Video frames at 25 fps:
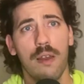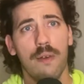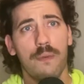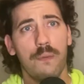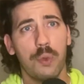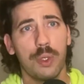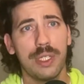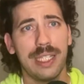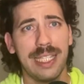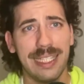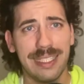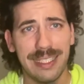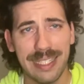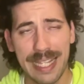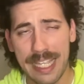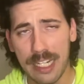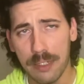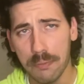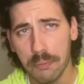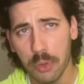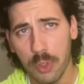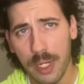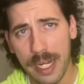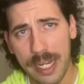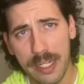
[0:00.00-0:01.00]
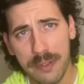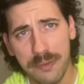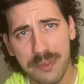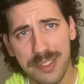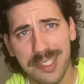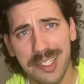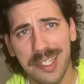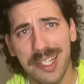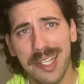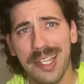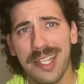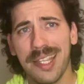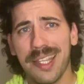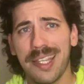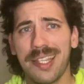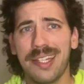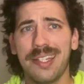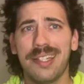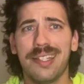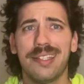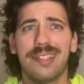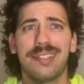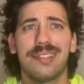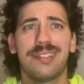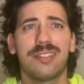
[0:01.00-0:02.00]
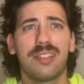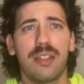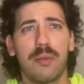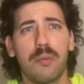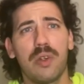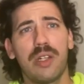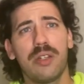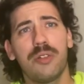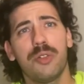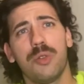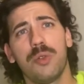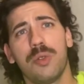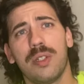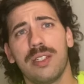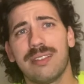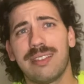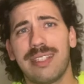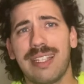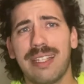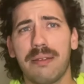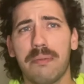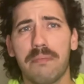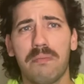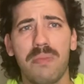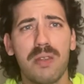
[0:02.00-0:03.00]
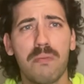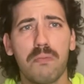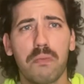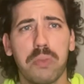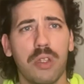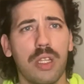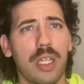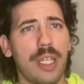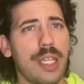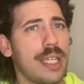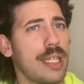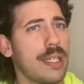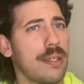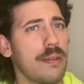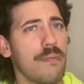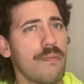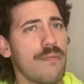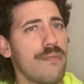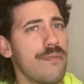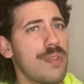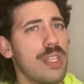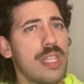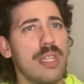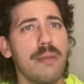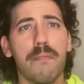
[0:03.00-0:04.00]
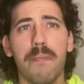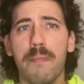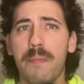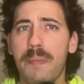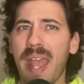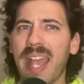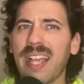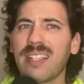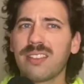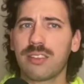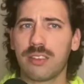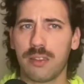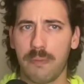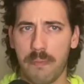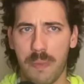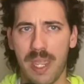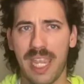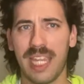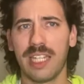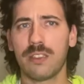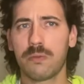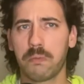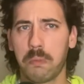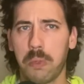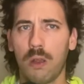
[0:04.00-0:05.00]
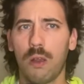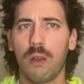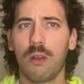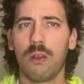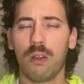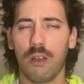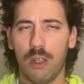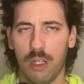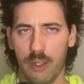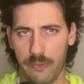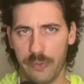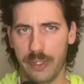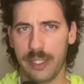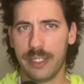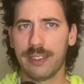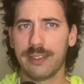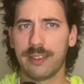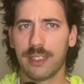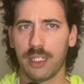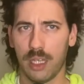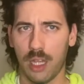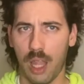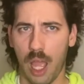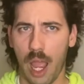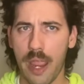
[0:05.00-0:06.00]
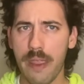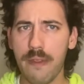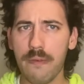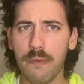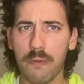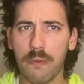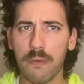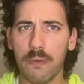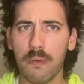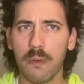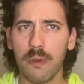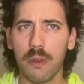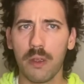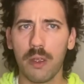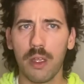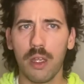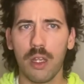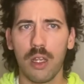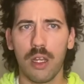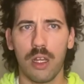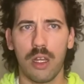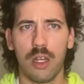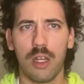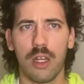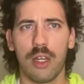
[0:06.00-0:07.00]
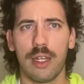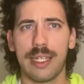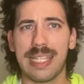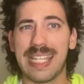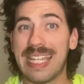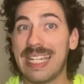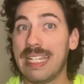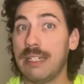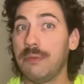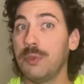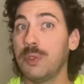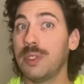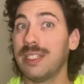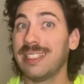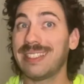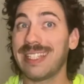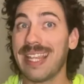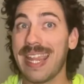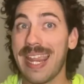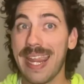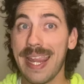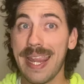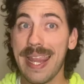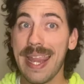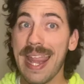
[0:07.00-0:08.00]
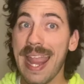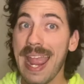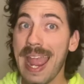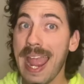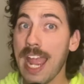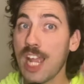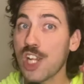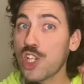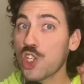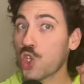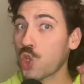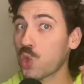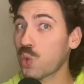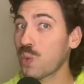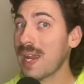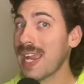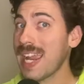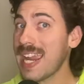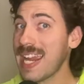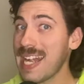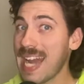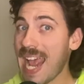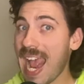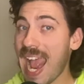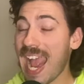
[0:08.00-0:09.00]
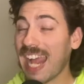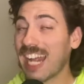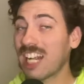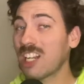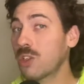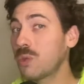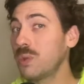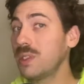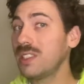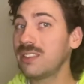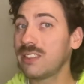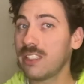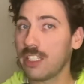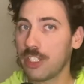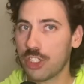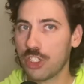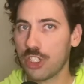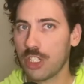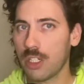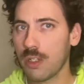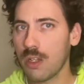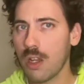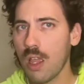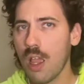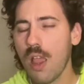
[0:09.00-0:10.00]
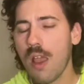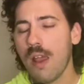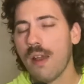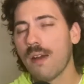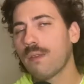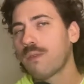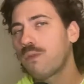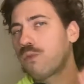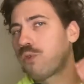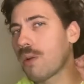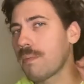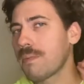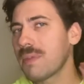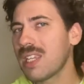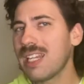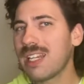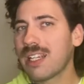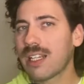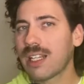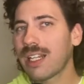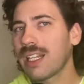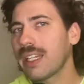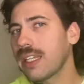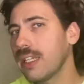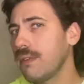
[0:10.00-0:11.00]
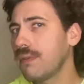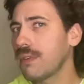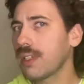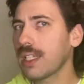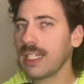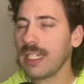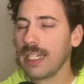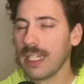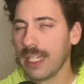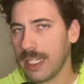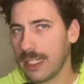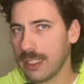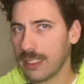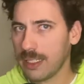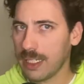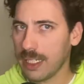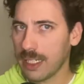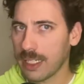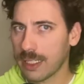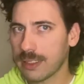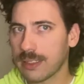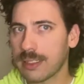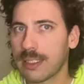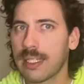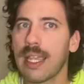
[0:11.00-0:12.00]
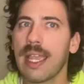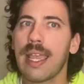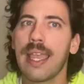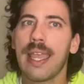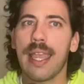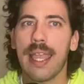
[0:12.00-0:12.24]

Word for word: For the Atlanta Braves, it is someone who has been playing the best baseball of his life. He was a trade acquisition from the Cleveland Indians.